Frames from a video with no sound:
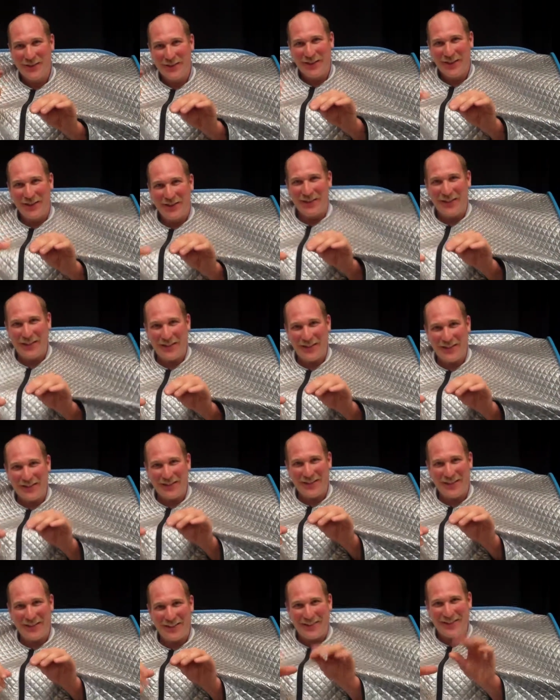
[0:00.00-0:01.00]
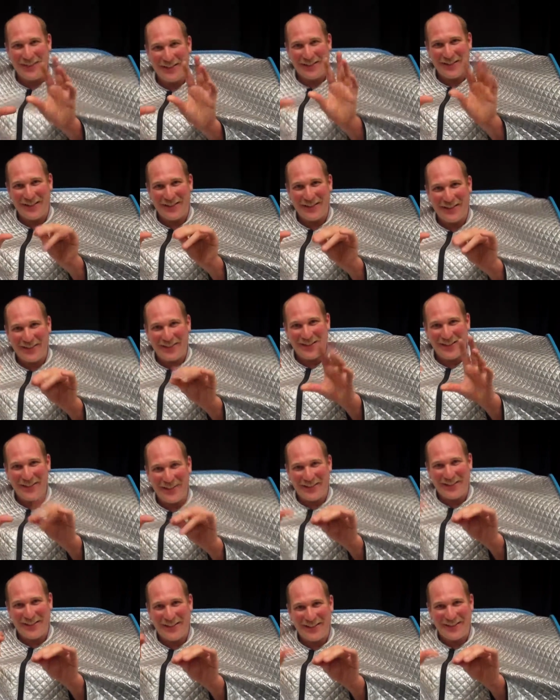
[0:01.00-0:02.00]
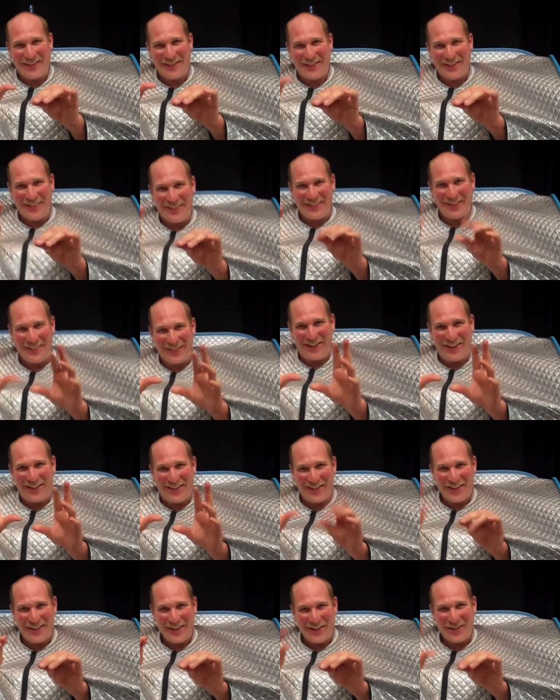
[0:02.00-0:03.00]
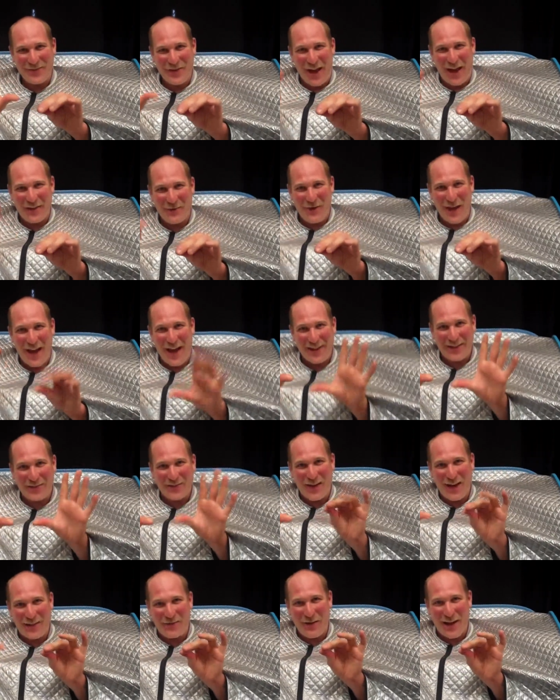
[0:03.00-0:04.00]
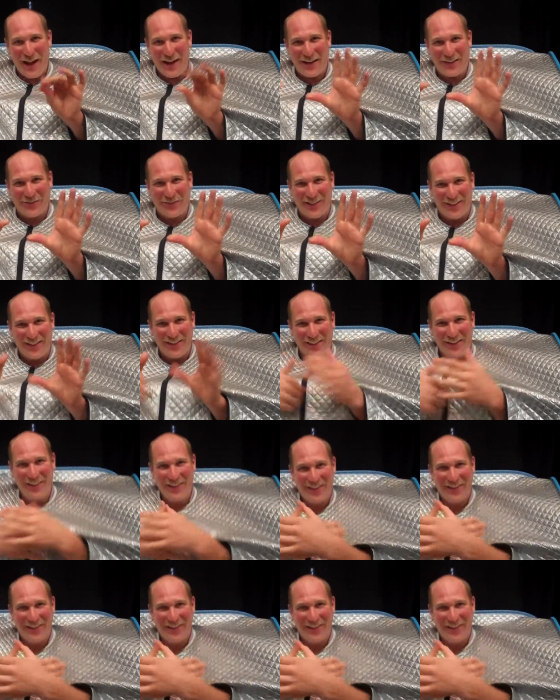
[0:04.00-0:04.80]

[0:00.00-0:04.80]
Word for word: I see your circulation. Looks like it really has improved a lot. Quack, quack, quack.